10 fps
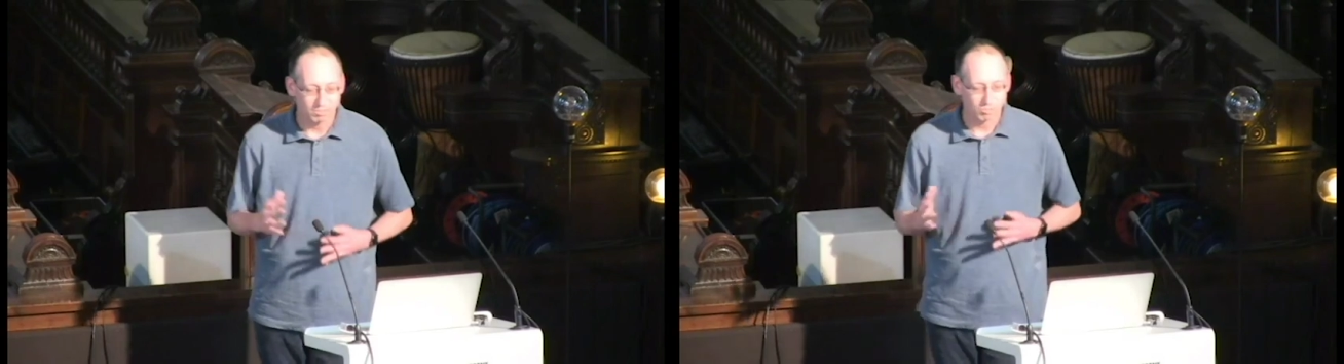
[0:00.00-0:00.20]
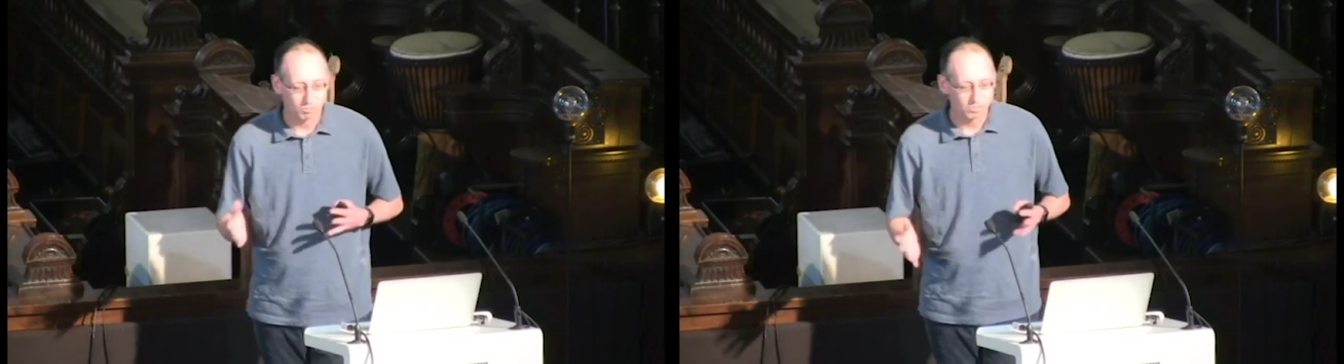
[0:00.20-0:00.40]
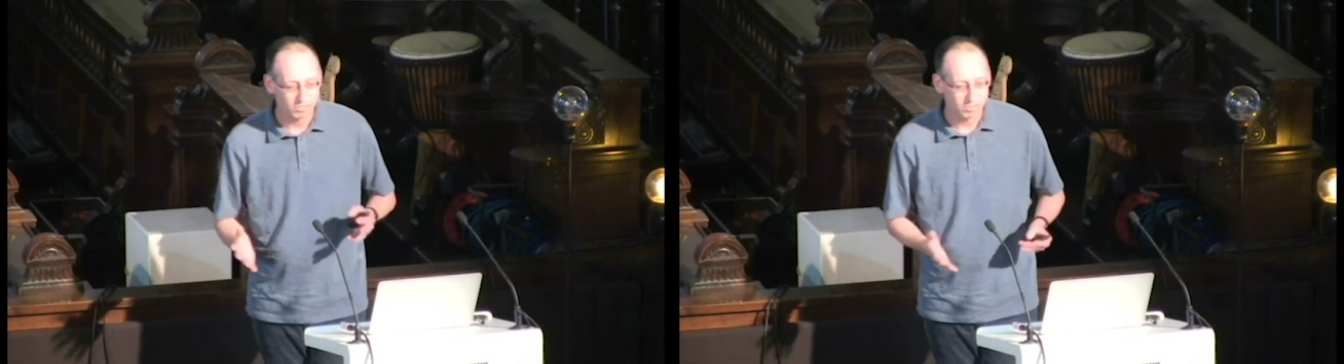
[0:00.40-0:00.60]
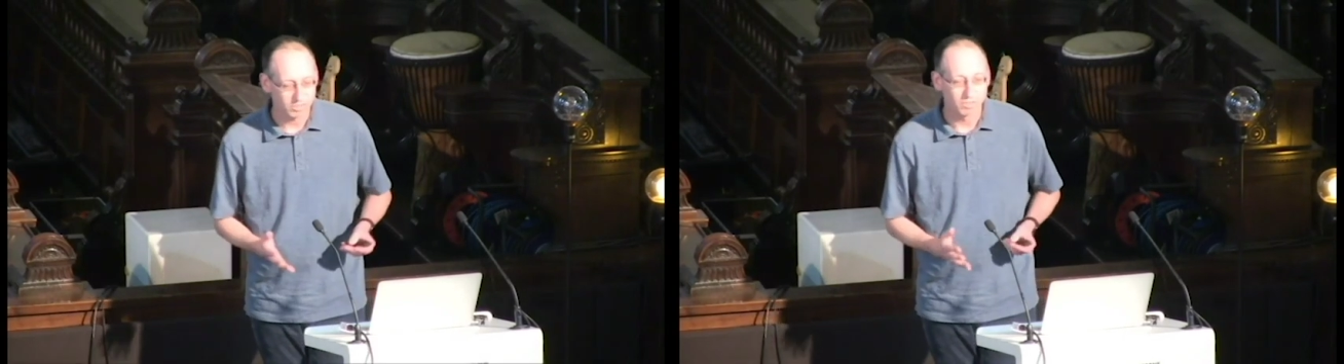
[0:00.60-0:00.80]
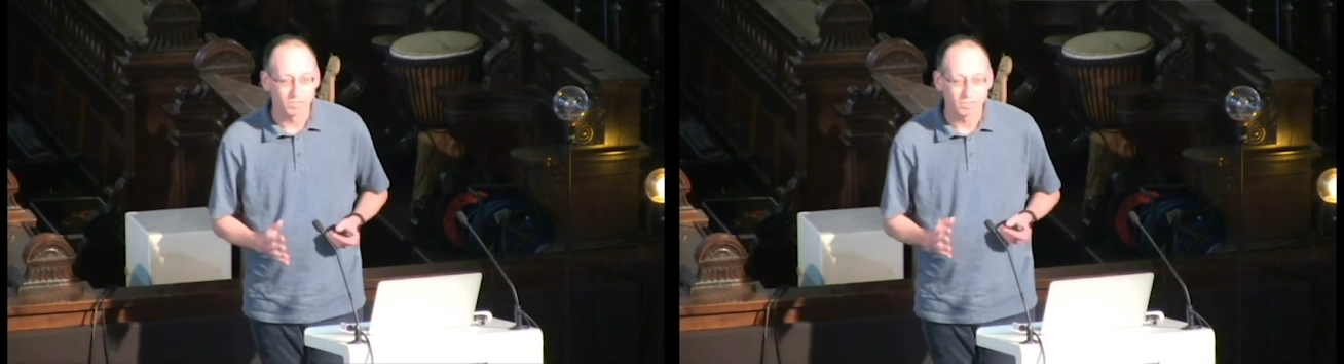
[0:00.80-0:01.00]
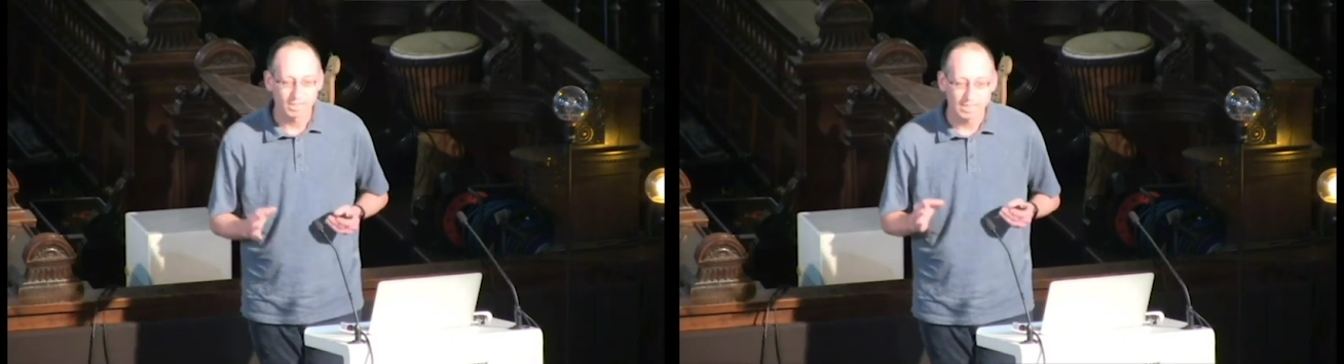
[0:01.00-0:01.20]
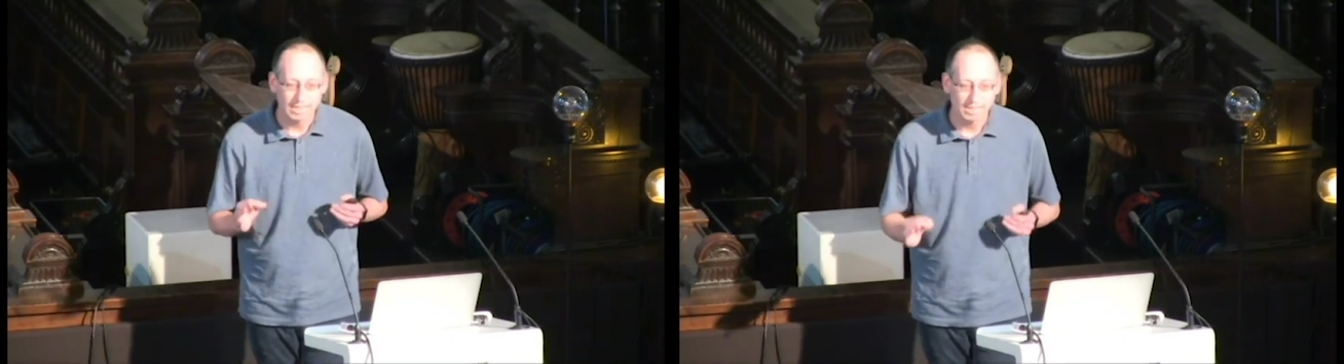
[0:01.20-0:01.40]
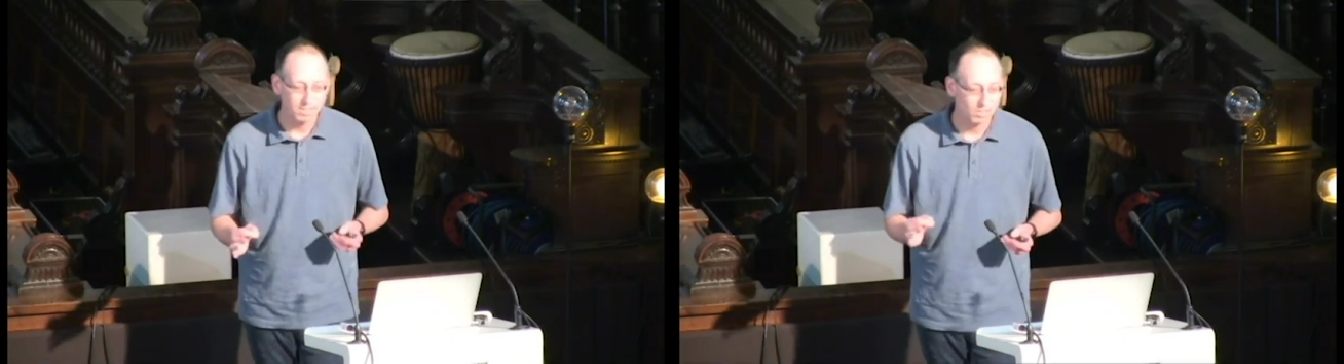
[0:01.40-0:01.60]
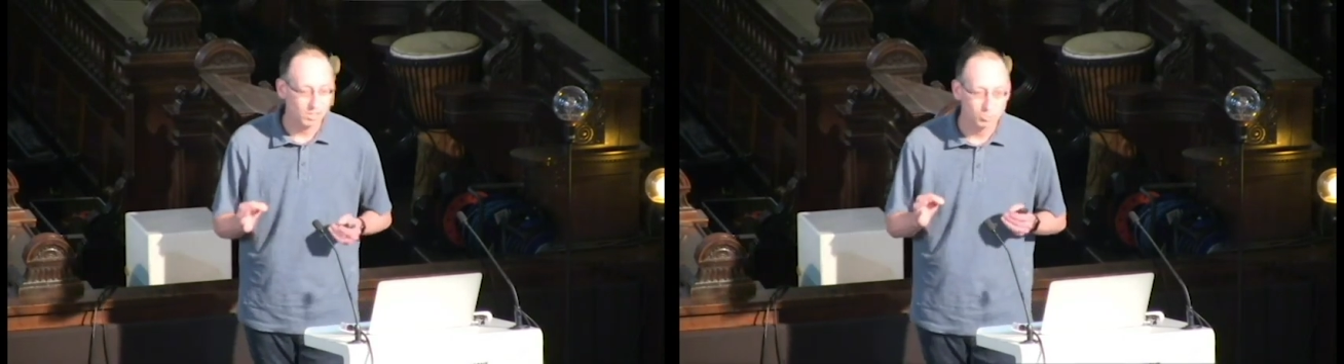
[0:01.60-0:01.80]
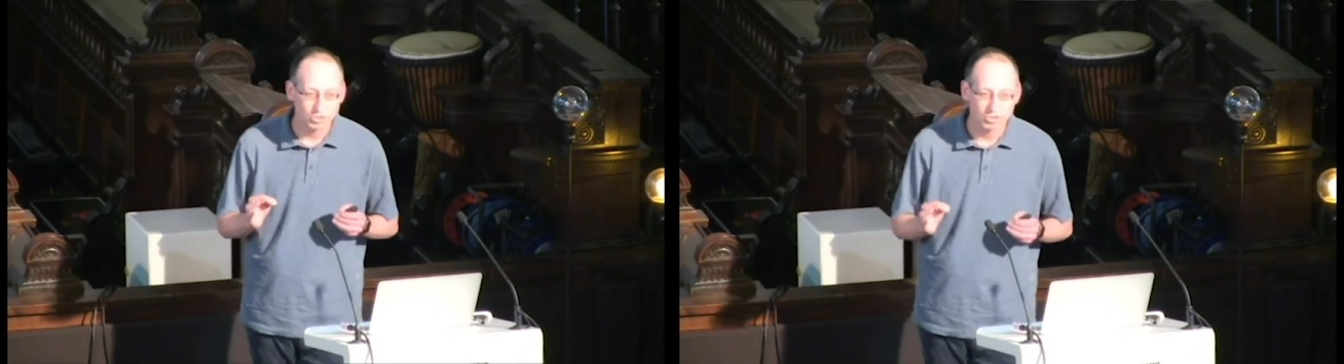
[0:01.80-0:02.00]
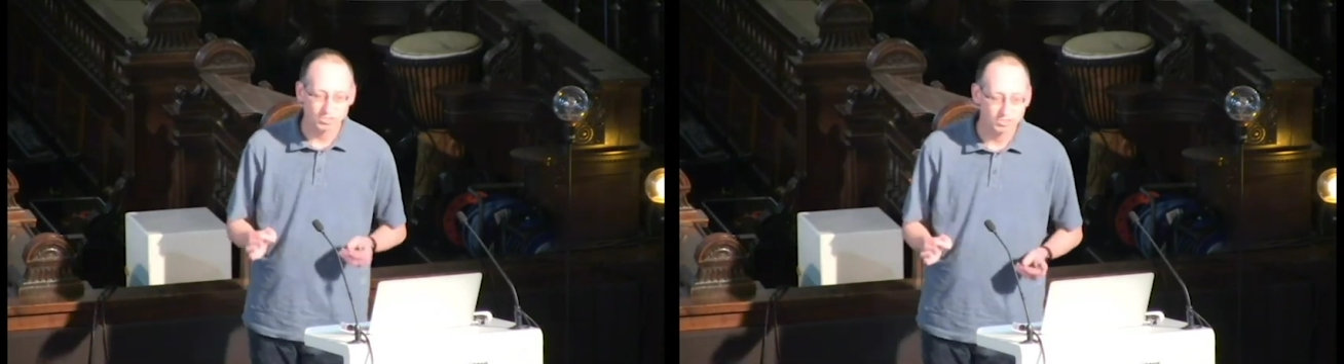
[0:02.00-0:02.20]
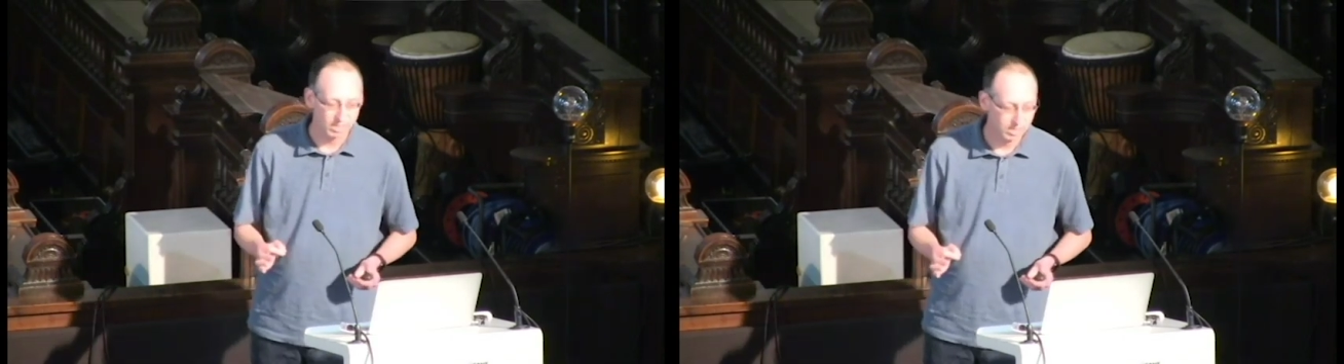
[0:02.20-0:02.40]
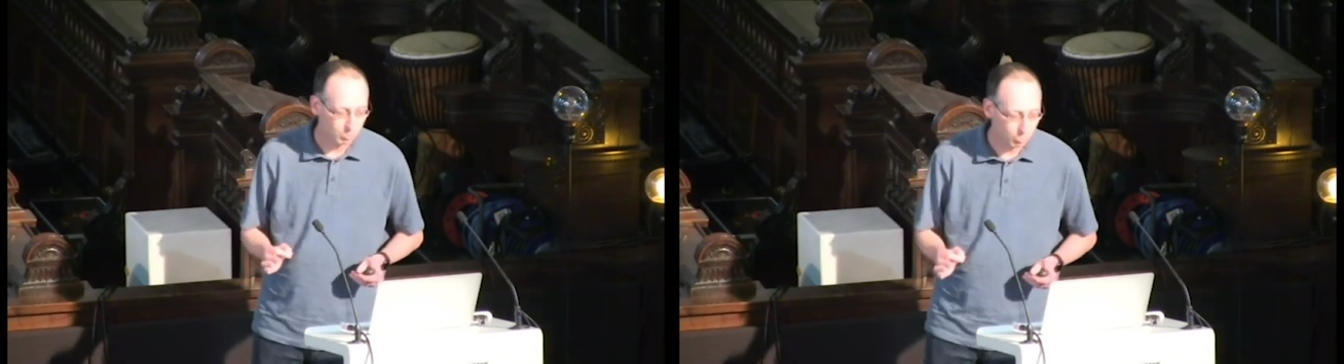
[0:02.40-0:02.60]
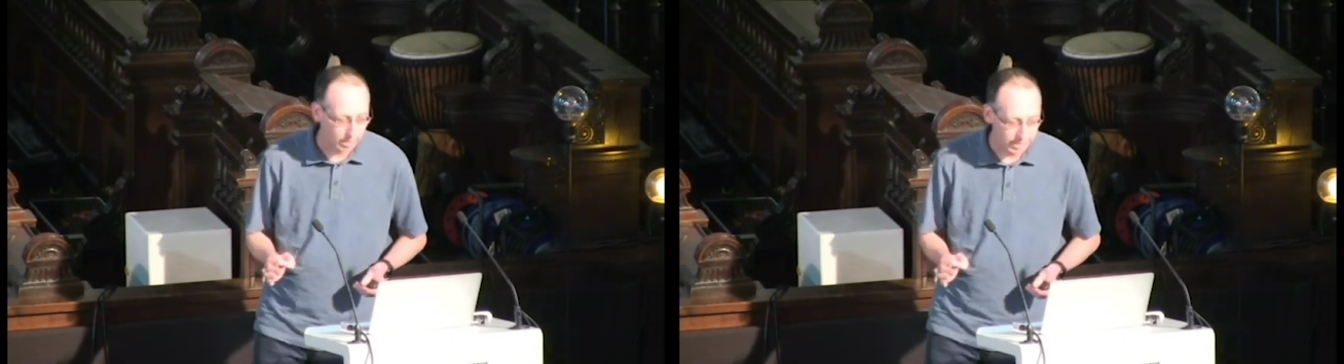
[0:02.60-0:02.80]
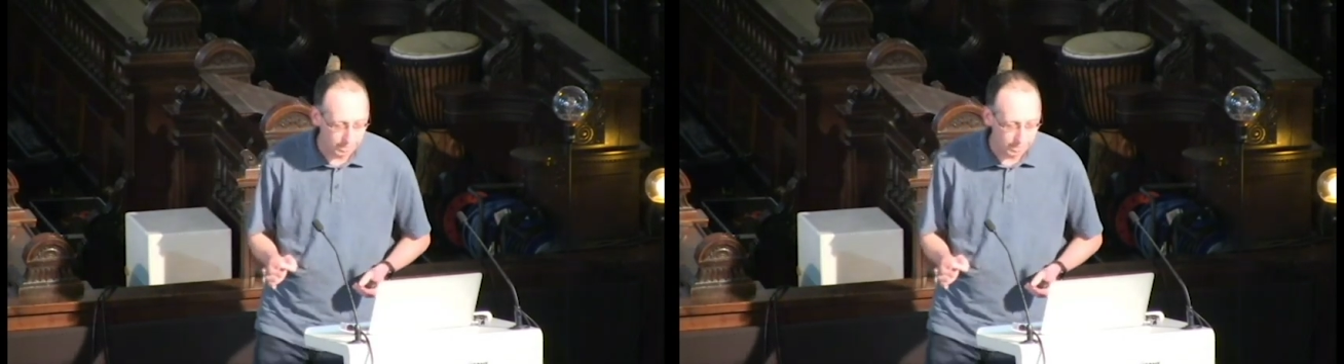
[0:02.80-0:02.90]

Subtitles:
I want to tell you. The key thing I want you to take away